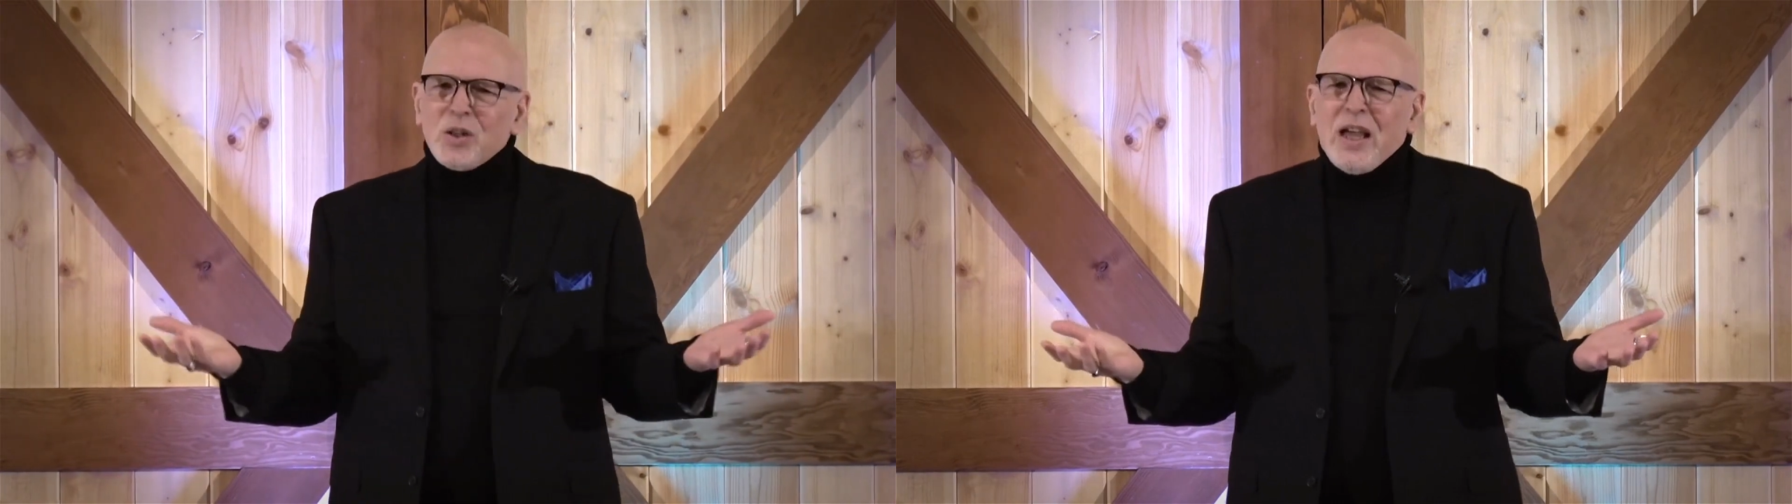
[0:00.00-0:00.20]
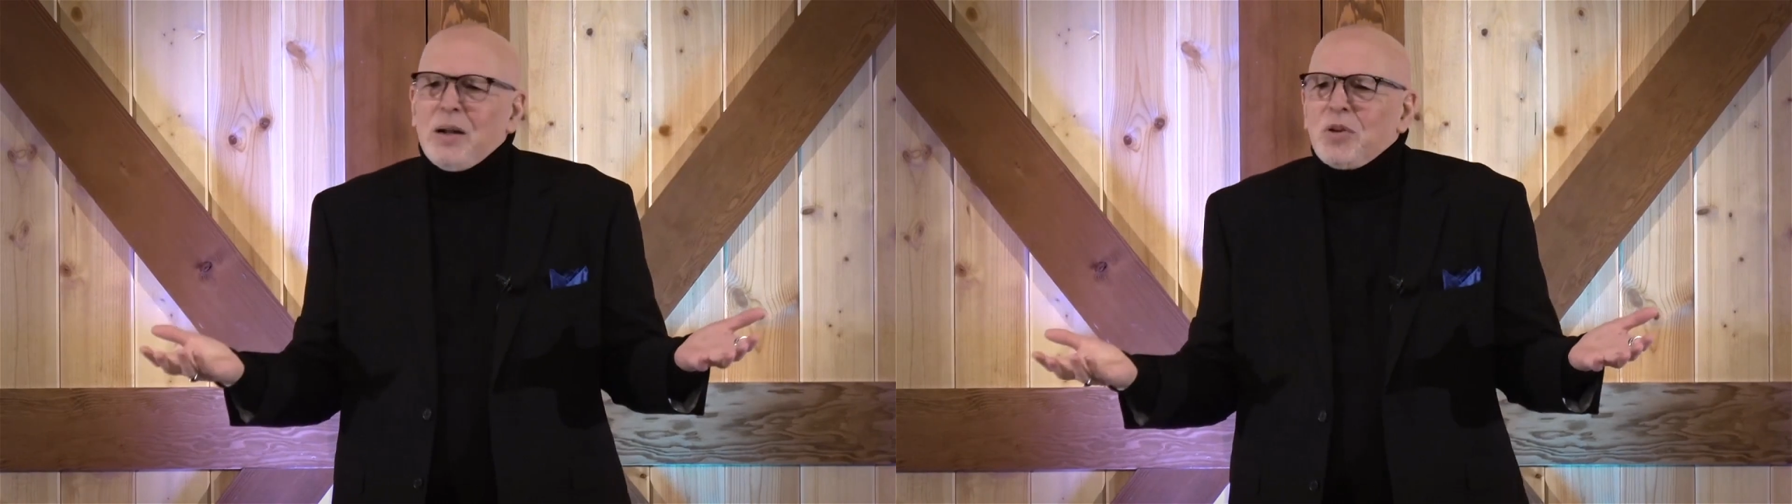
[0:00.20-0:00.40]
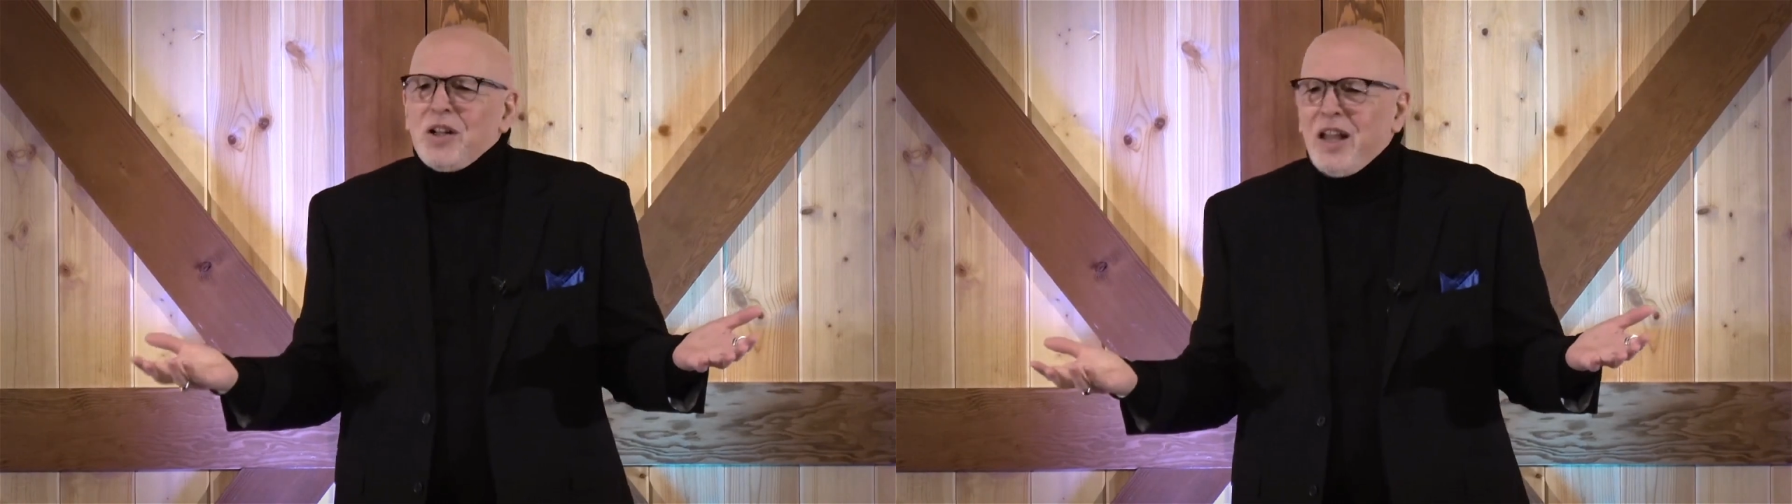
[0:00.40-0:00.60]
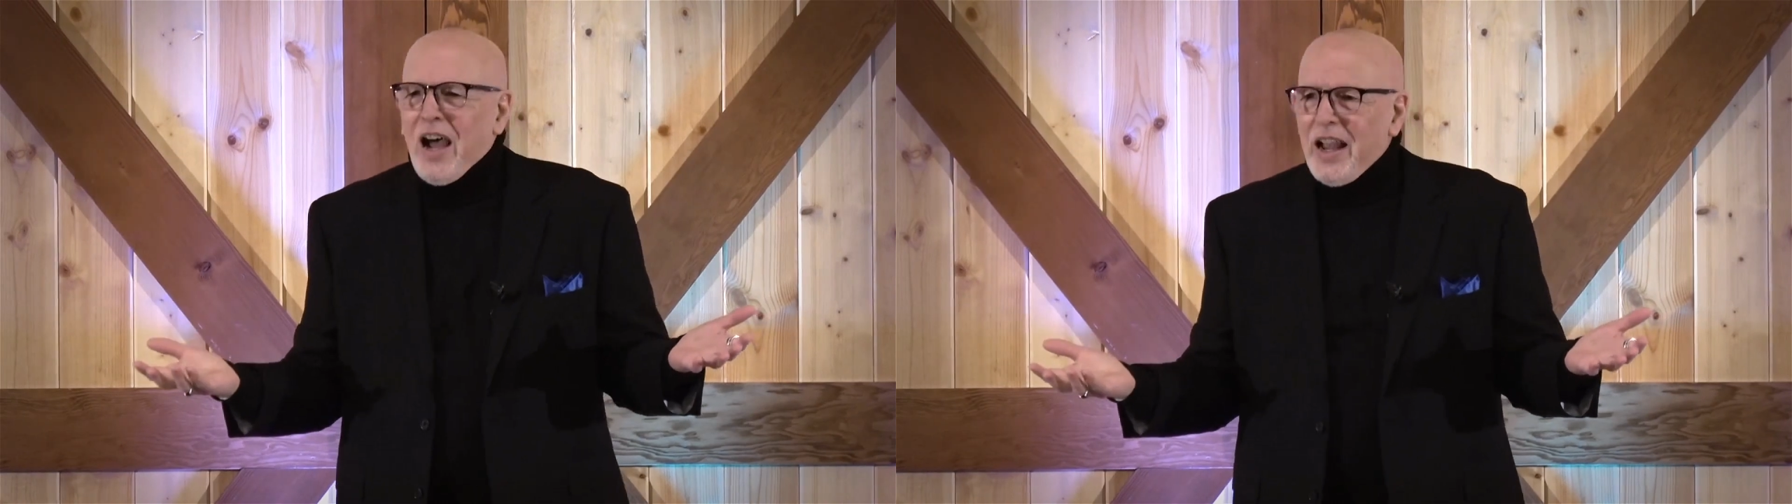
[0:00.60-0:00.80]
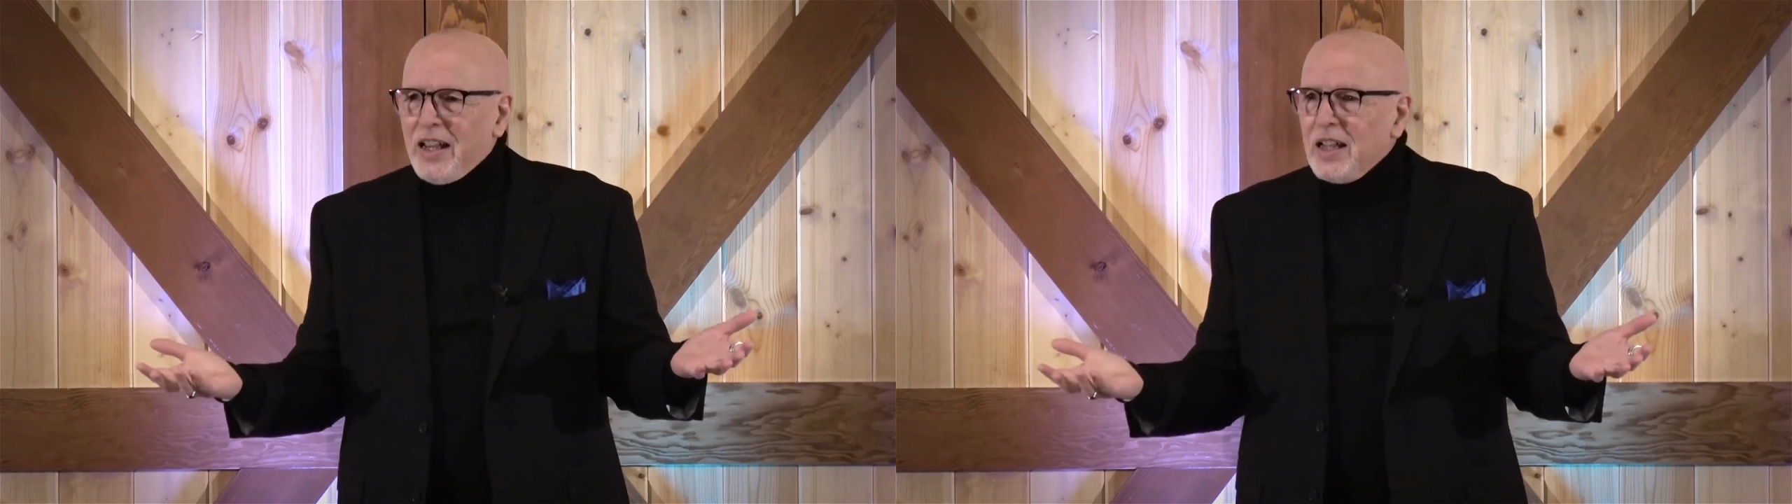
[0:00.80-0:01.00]
late, I'm going to
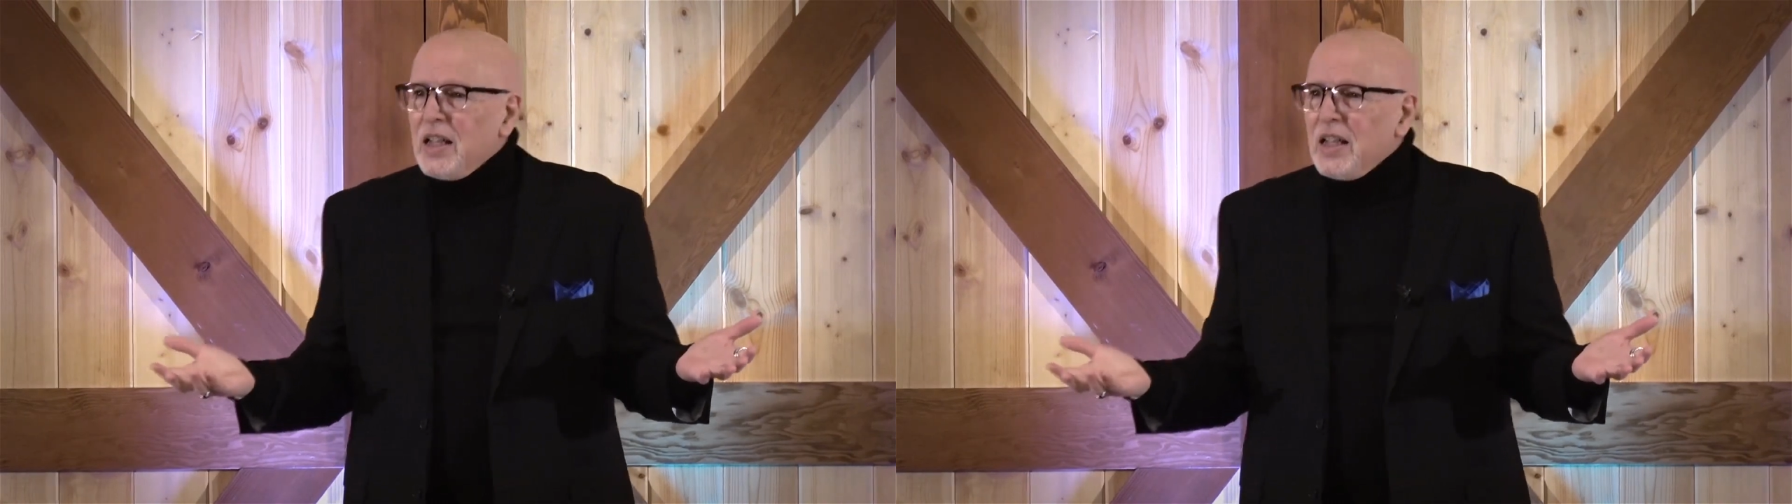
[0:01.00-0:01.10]
die.